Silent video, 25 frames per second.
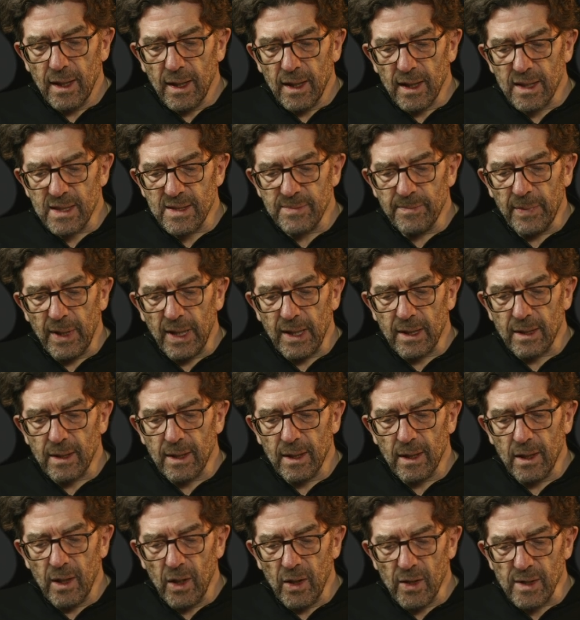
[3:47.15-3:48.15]

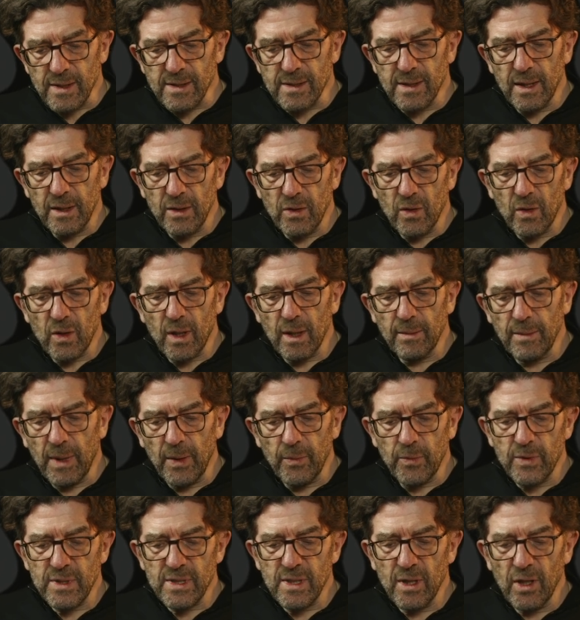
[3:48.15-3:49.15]
expected loss, then you come
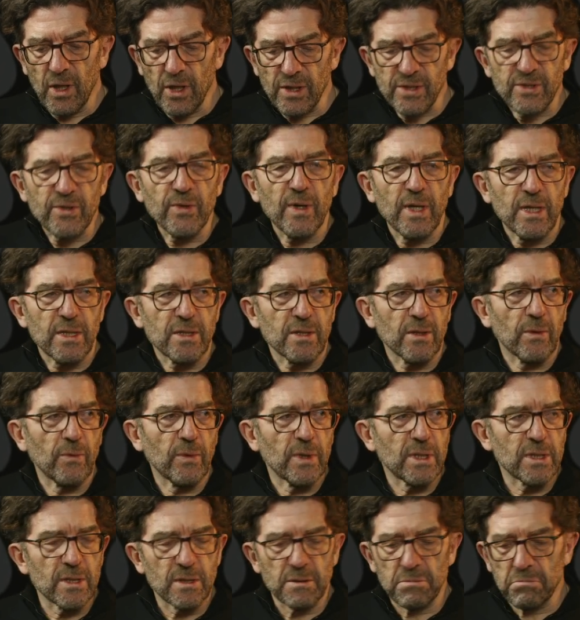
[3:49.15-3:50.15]
up with a loss ratio,
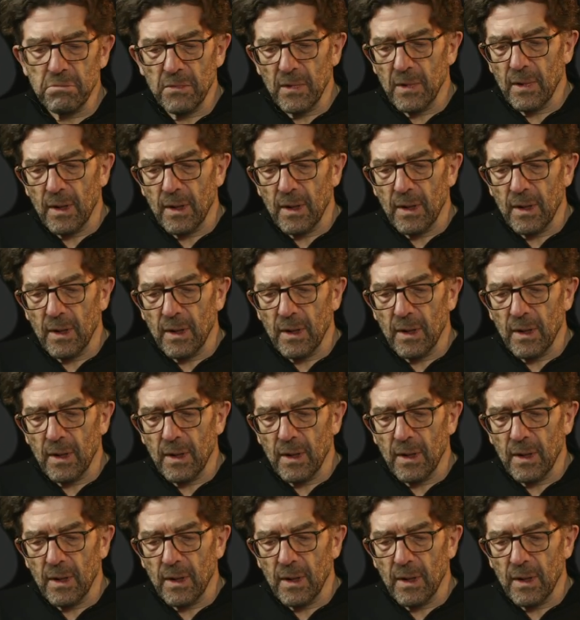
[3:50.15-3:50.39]
which